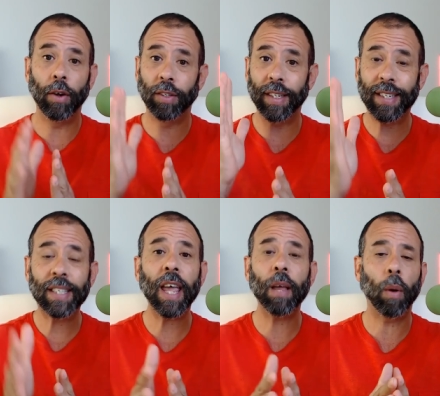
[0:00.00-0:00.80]
there's a
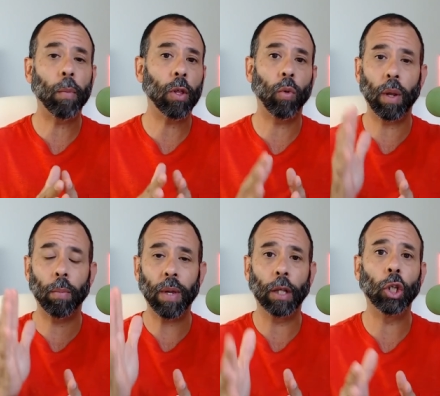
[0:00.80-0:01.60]
stigma
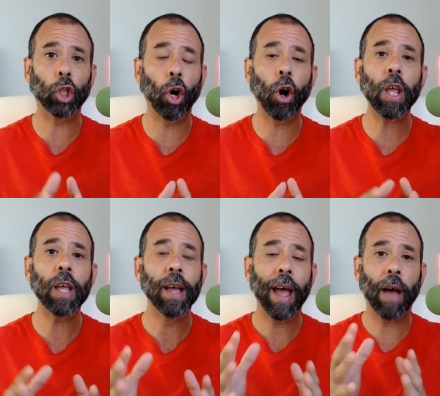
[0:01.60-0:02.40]
between being dirty,